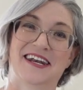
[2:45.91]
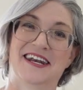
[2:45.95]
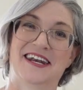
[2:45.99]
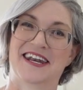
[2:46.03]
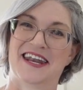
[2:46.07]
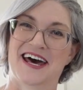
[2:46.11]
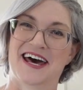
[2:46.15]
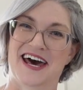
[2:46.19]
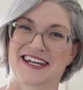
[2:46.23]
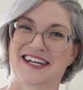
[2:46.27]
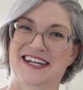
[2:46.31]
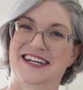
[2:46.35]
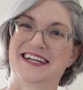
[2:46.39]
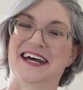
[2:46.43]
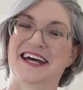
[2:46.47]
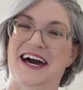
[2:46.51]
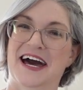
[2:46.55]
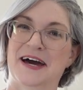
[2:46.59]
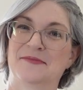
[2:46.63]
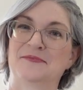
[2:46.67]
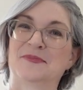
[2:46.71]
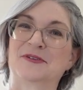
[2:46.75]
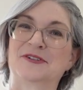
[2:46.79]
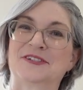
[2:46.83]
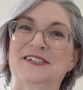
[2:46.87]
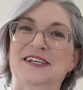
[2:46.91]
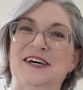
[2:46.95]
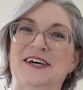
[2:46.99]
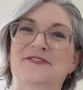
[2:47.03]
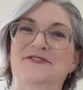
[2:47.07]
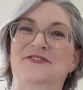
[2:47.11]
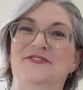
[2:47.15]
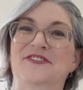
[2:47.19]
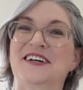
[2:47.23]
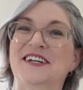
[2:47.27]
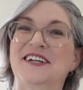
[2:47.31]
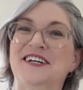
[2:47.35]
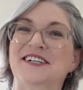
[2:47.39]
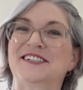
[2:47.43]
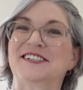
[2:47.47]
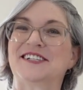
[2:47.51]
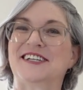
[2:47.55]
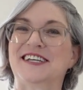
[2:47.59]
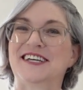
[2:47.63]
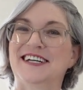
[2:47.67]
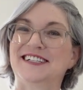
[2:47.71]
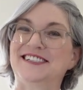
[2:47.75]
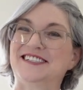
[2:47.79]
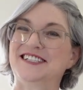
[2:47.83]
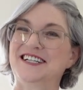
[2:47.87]
99% finished
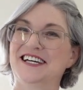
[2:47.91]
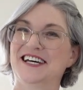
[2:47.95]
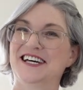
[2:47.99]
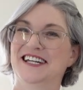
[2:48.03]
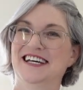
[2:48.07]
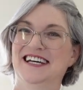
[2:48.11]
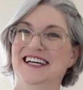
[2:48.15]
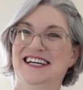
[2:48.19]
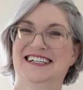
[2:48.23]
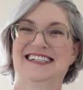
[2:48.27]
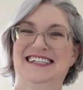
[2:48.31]
kitchen.